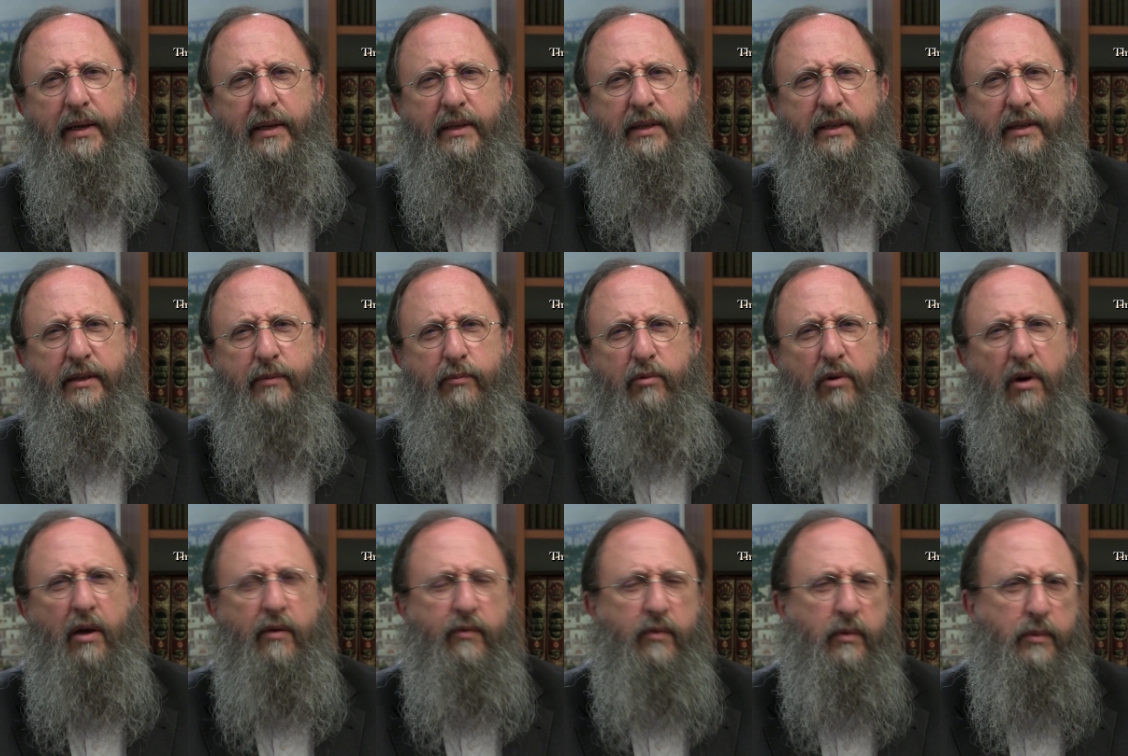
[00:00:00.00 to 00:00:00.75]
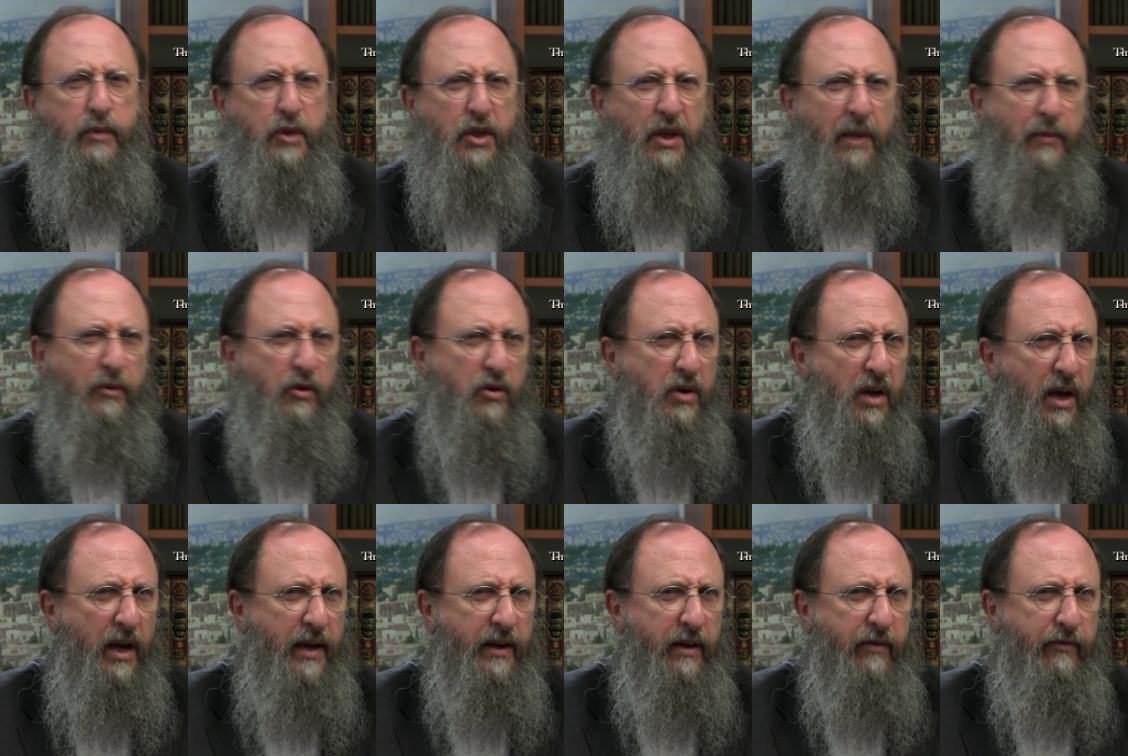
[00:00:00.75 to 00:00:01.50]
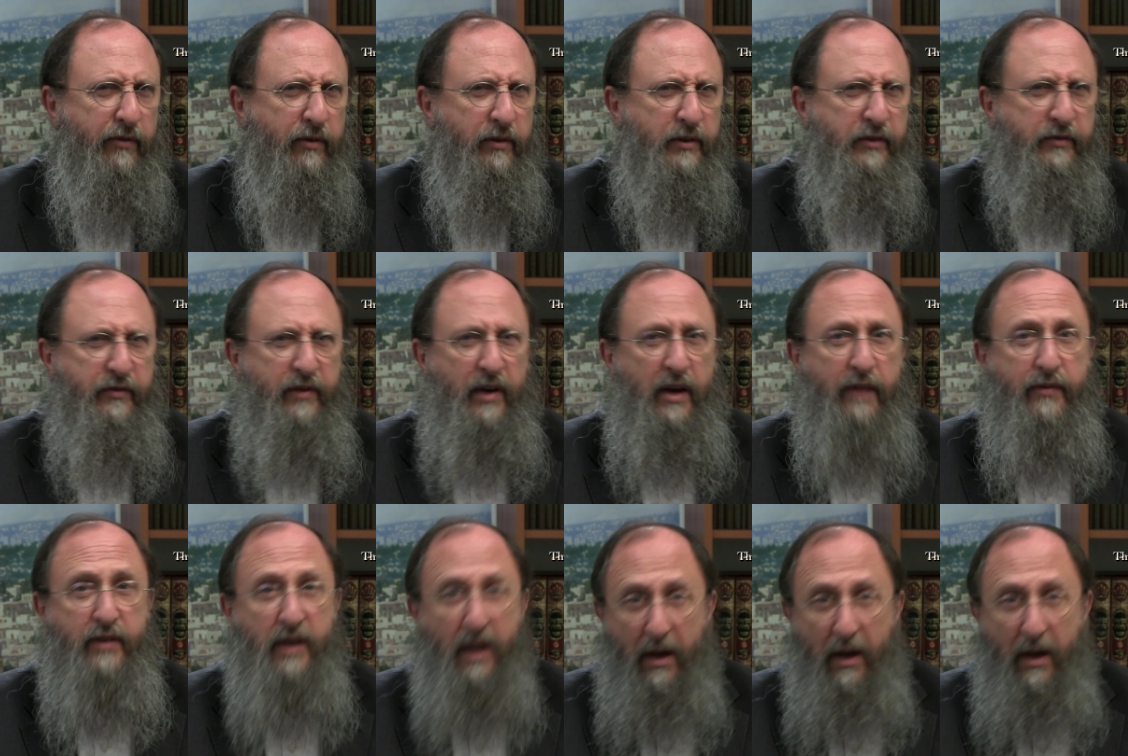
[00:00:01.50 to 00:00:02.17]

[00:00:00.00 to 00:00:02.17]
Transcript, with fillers: it's Proverbs chapter nine, verse five.